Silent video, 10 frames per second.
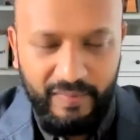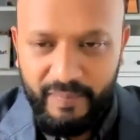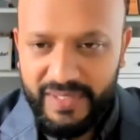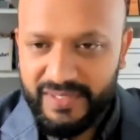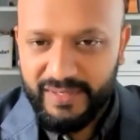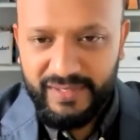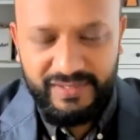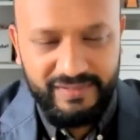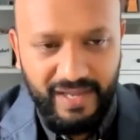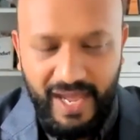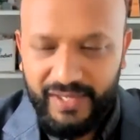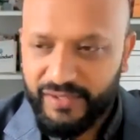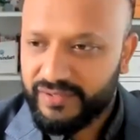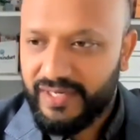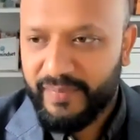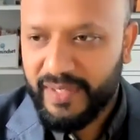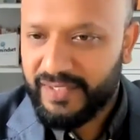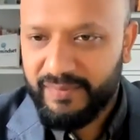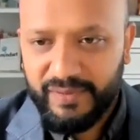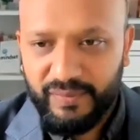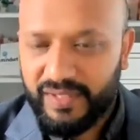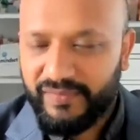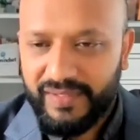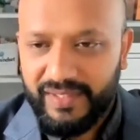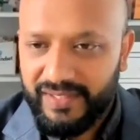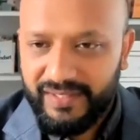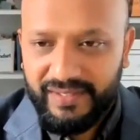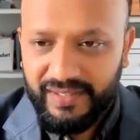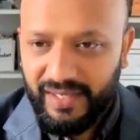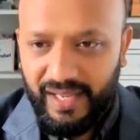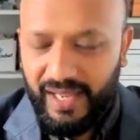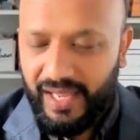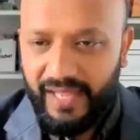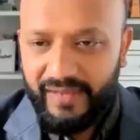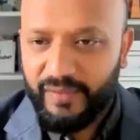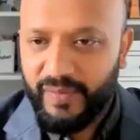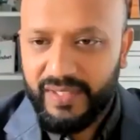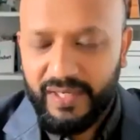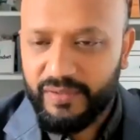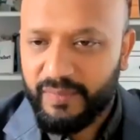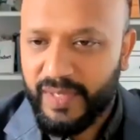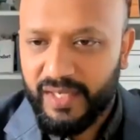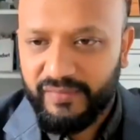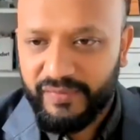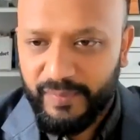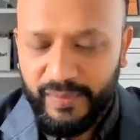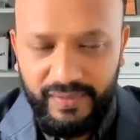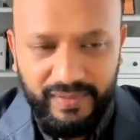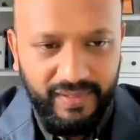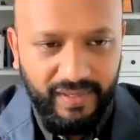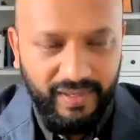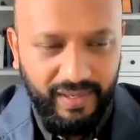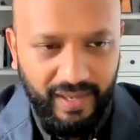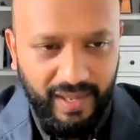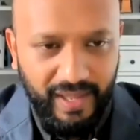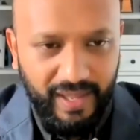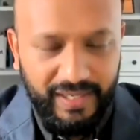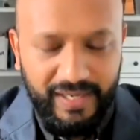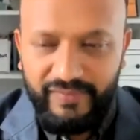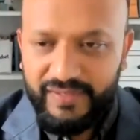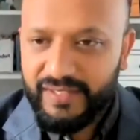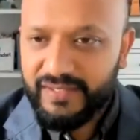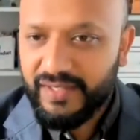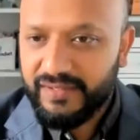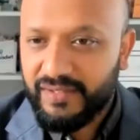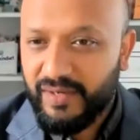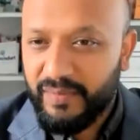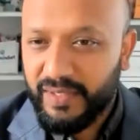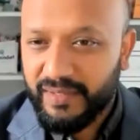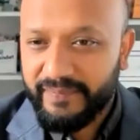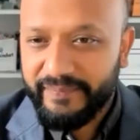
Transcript: Business, I just let my team do whatever they did. I had no idea. I took my eye off the ball. And everything started crumbling.